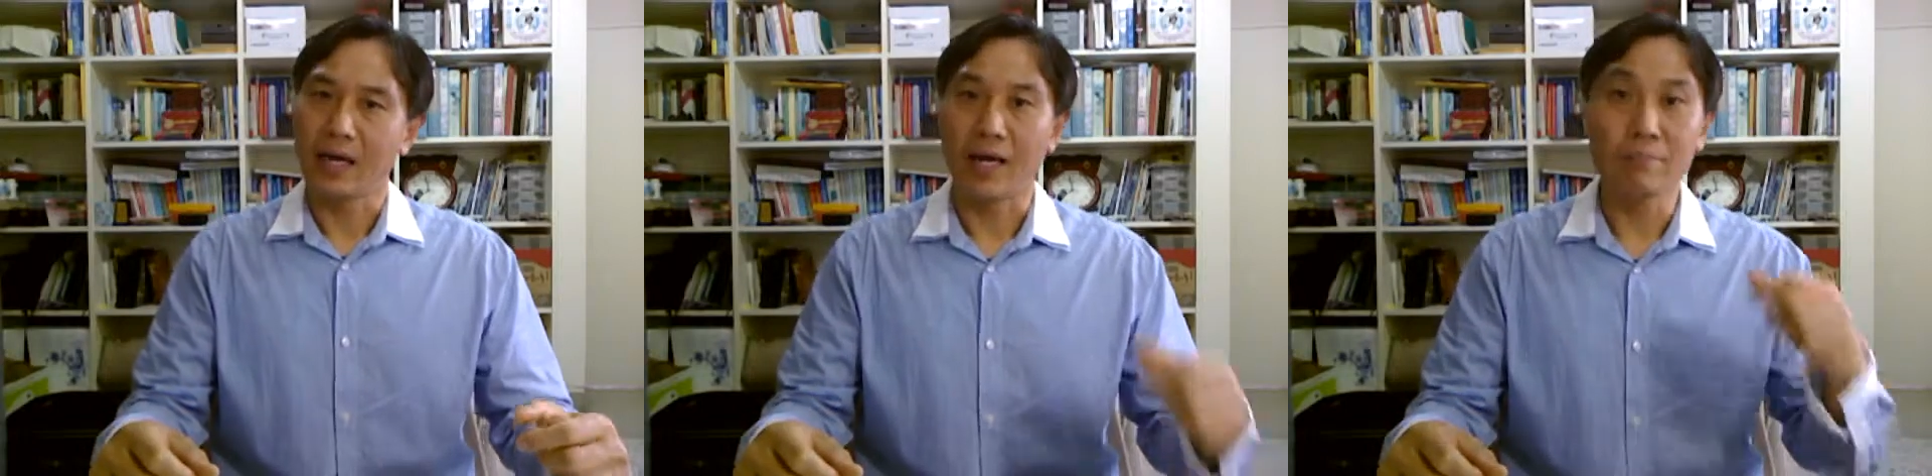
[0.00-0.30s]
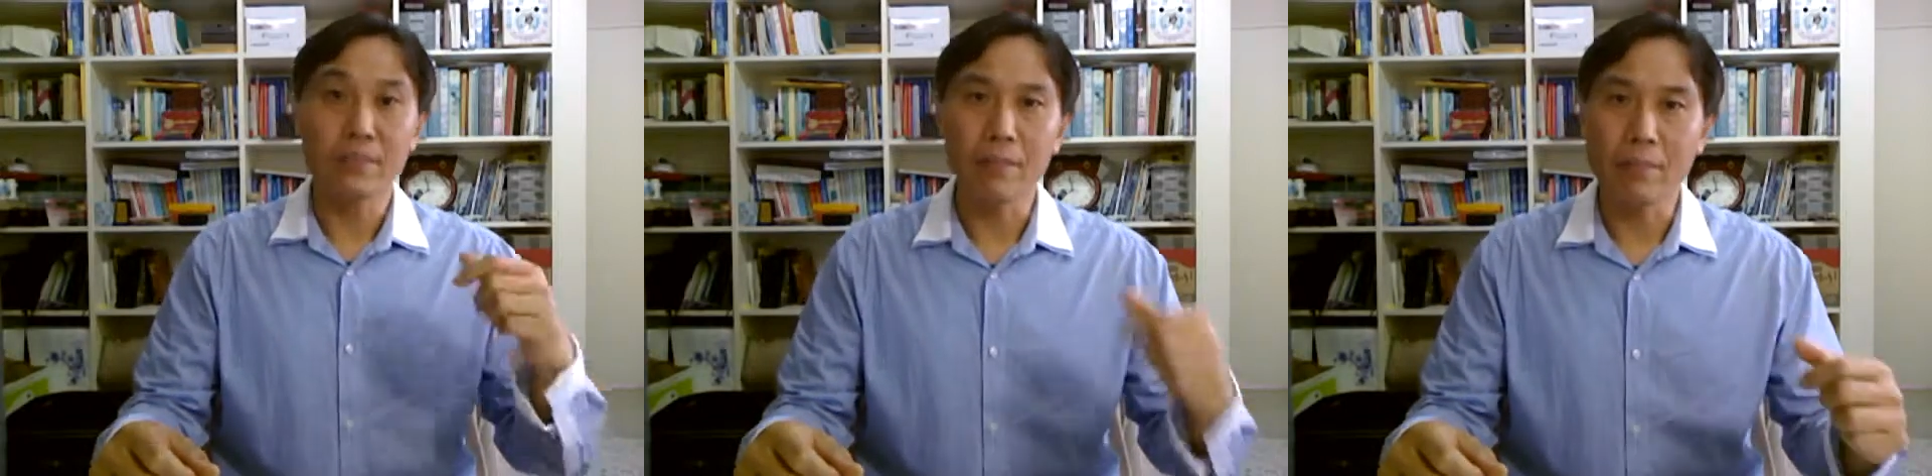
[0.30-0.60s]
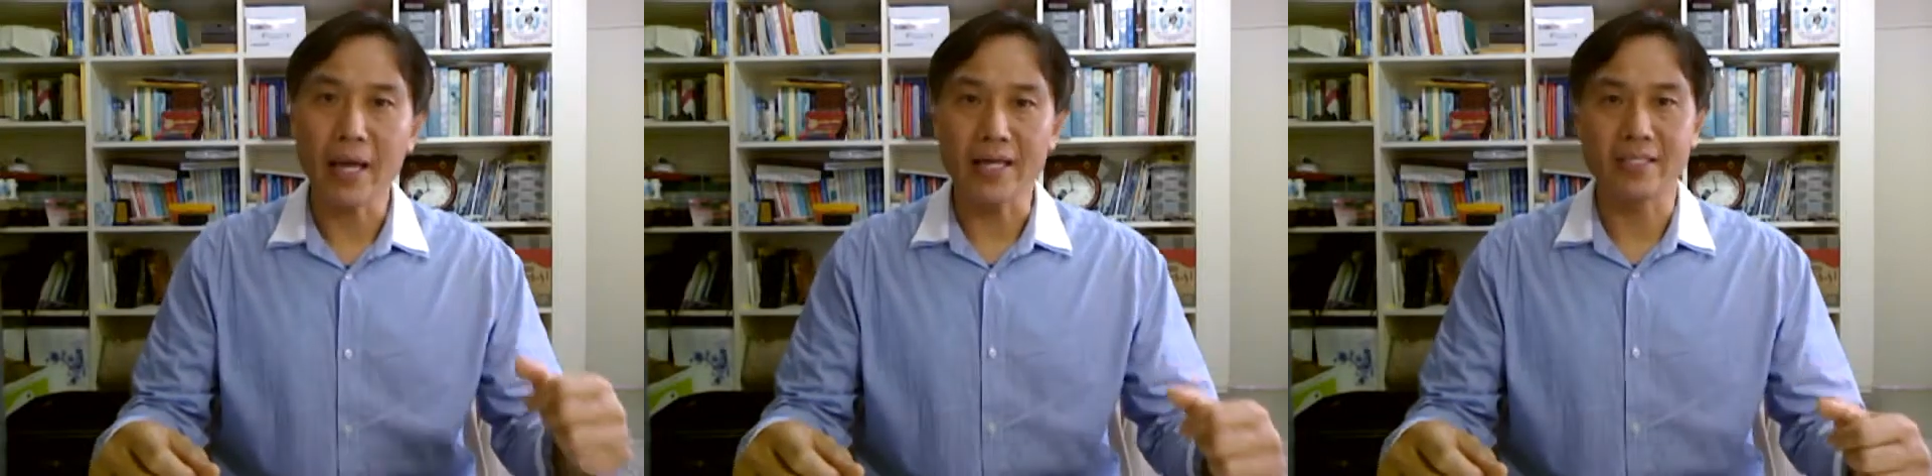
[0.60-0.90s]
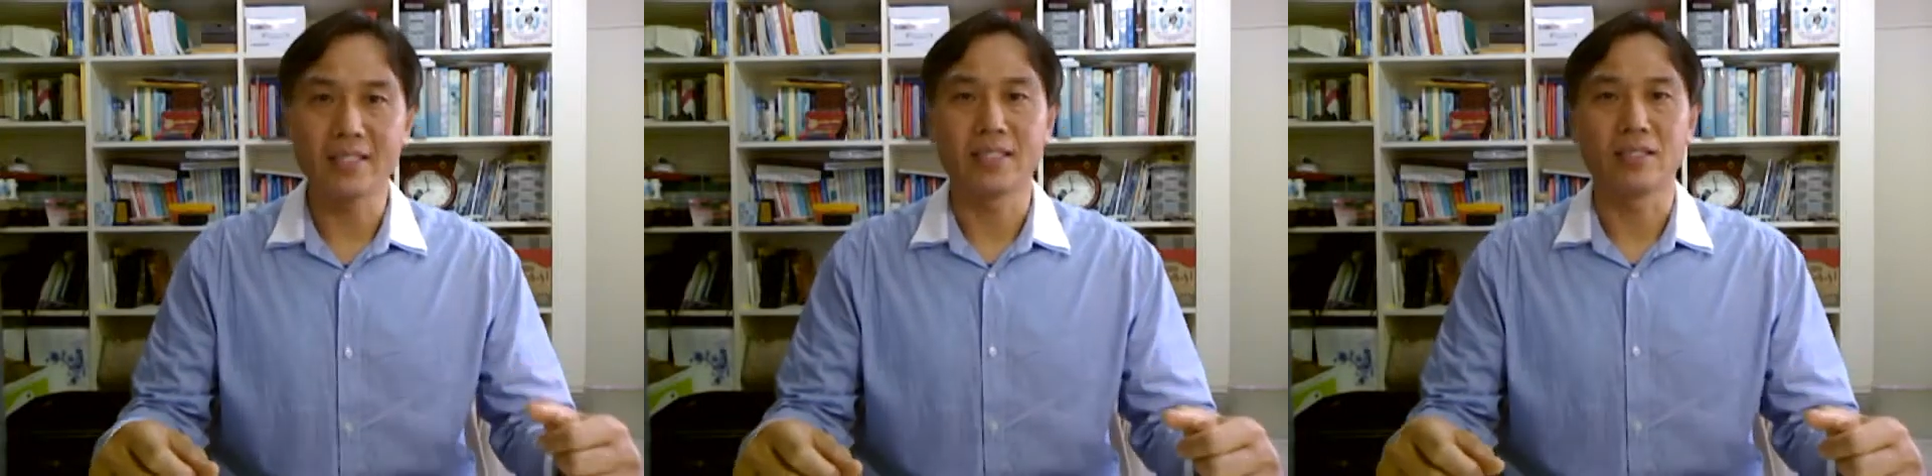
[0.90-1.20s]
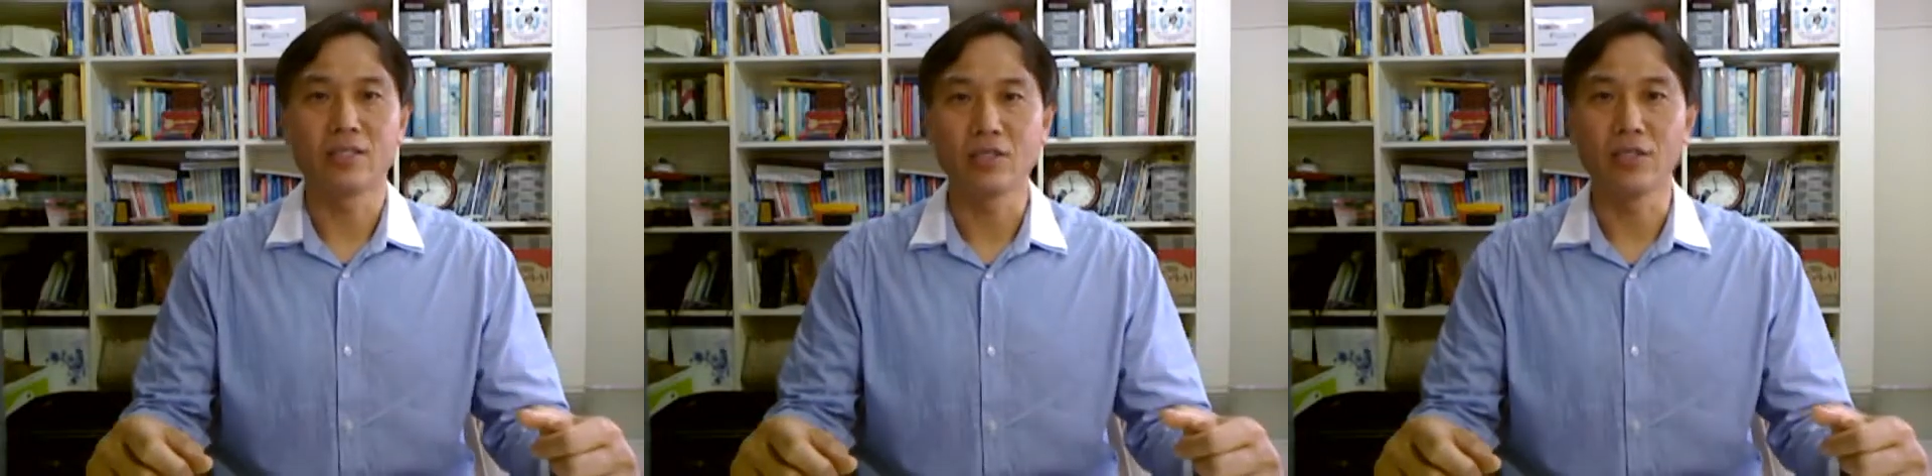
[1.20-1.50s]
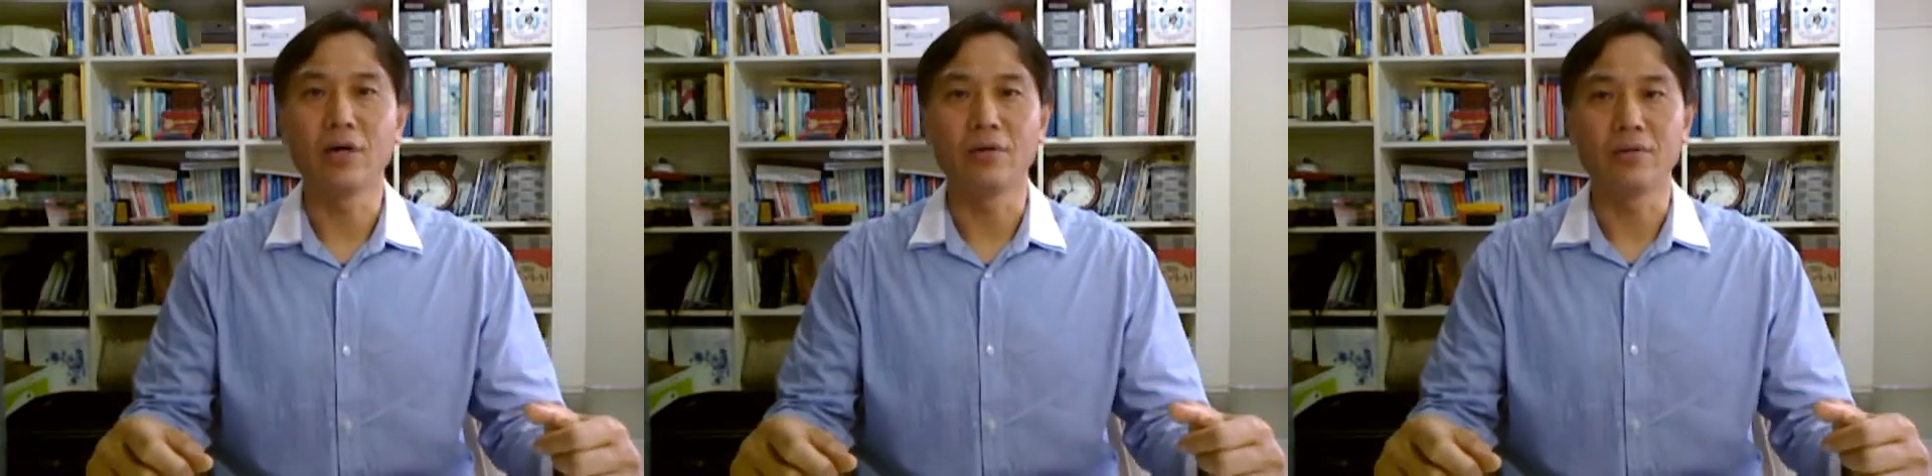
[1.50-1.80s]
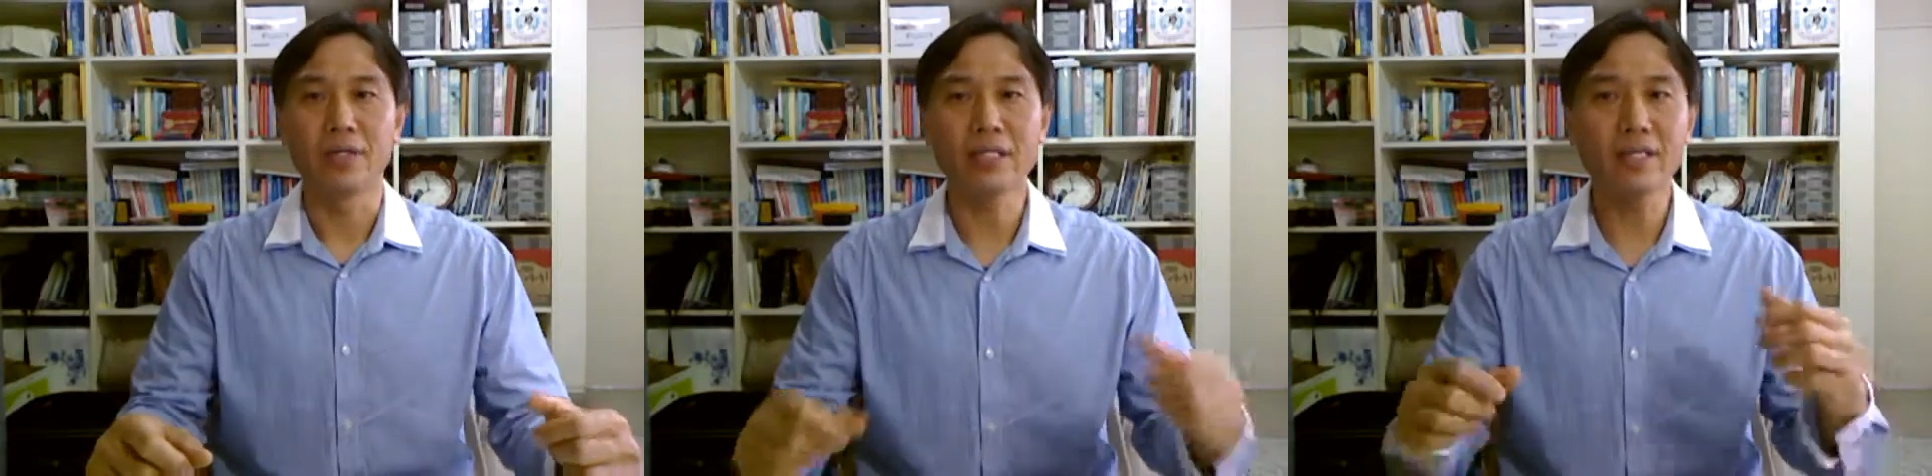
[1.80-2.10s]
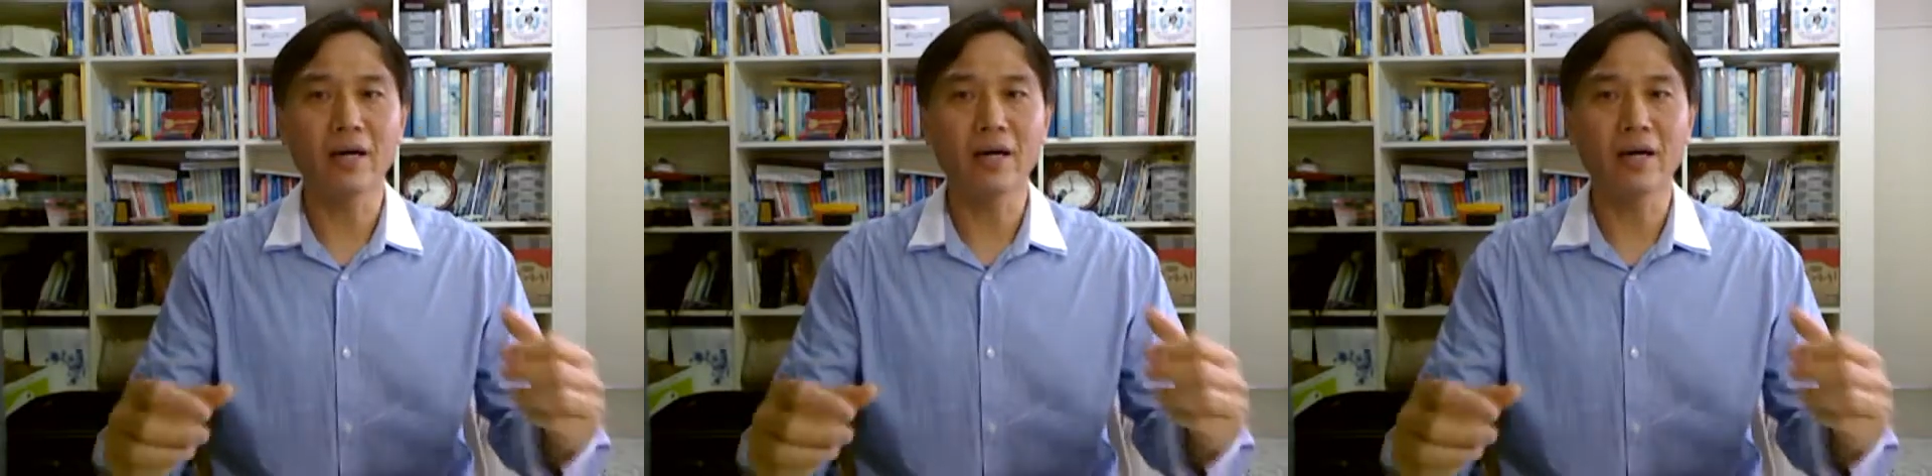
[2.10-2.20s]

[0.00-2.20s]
I'm amazed to know this